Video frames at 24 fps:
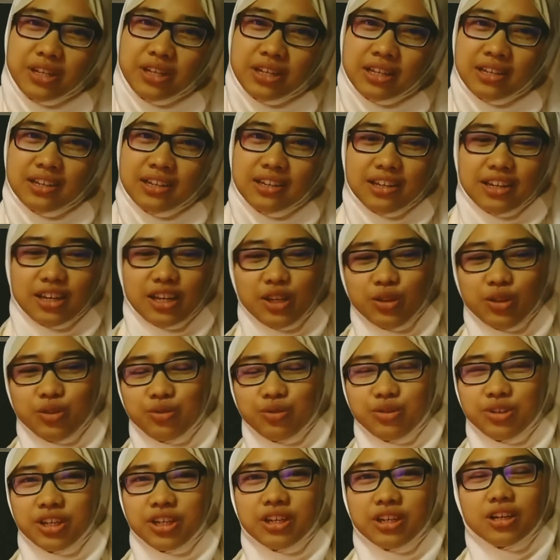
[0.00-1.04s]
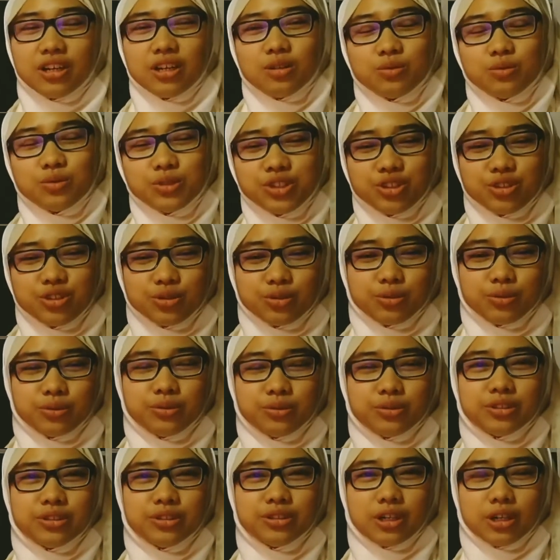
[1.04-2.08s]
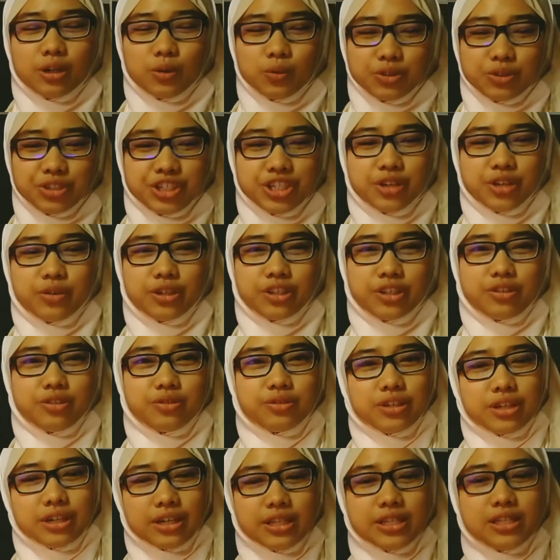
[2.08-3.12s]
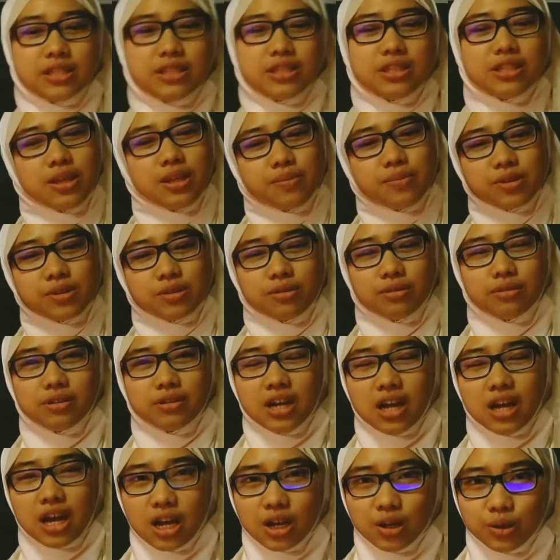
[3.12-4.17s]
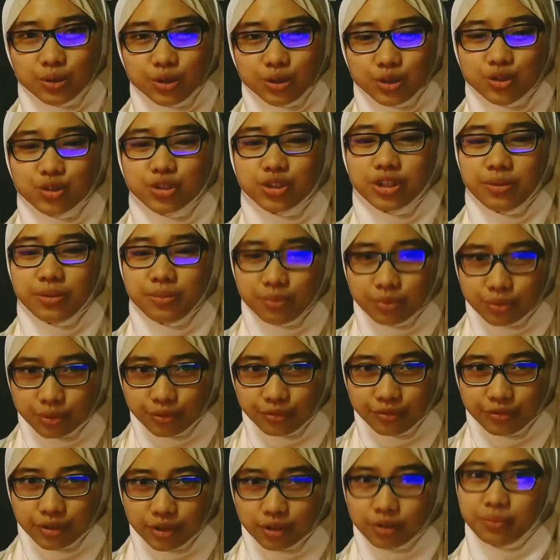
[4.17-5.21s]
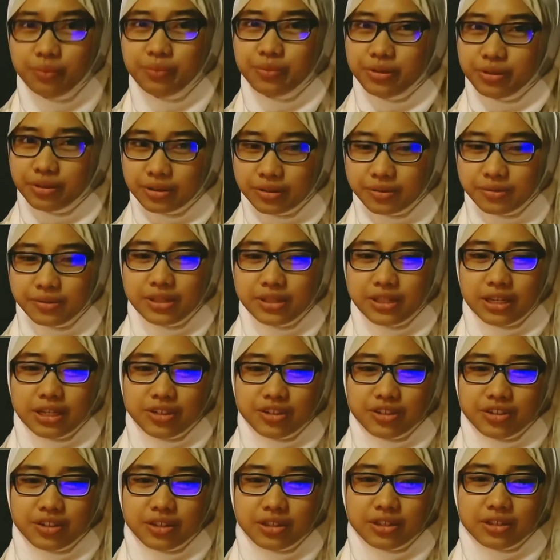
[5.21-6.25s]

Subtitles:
and today I will share with you guys tips on how to improve your pronunciations.